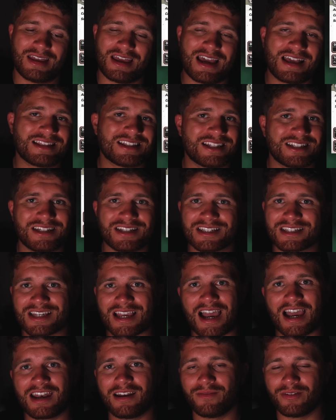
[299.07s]
It's just
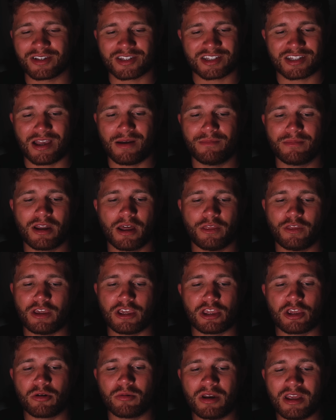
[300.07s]
kind of a sum
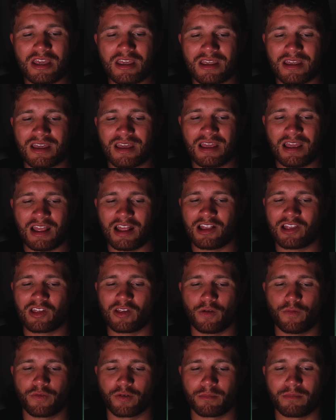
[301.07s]
nothing unit, and
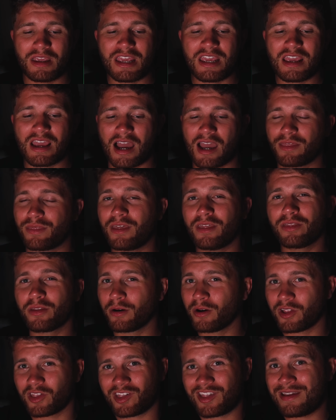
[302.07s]
so for me, I think
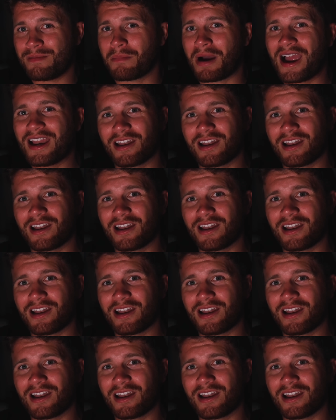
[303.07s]
they're a C-.